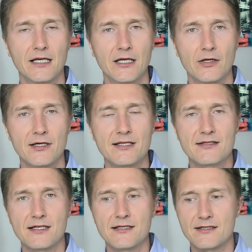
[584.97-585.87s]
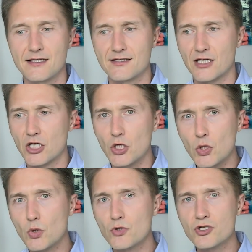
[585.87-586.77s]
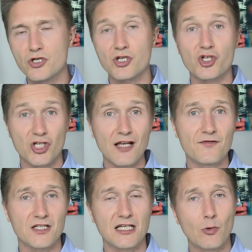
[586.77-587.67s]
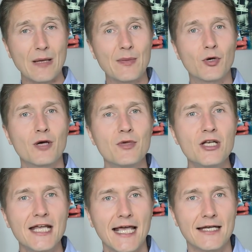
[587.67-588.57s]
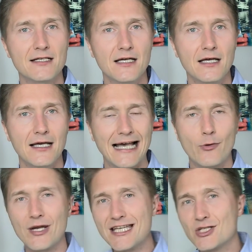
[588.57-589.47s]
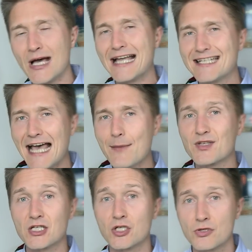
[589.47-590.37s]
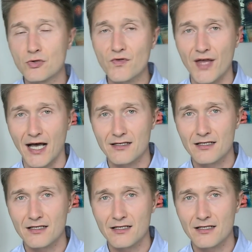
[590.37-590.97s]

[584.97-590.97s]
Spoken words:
It's a huge shift in the way people communicate and we need to adapt to that.